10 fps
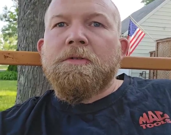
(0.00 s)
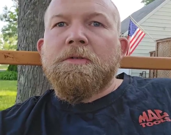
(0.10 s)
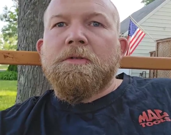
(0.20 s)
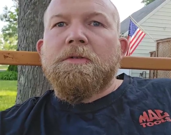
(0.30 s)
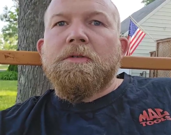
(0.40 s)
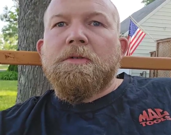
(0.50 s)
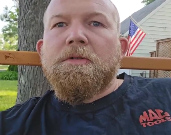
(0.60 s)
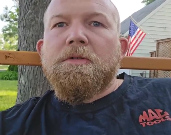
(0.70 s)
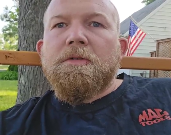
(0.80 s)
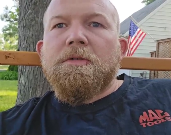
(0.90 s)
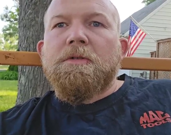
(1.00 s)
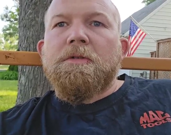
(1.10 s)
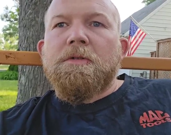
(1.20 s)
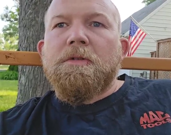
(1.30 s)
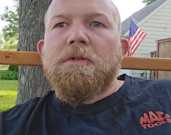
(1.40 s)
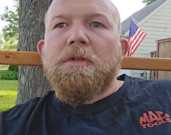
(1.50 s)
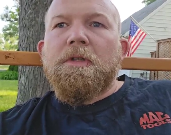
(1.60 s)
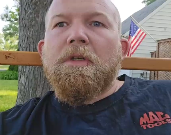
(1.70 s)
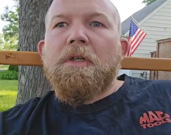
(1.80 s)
(no one is talking)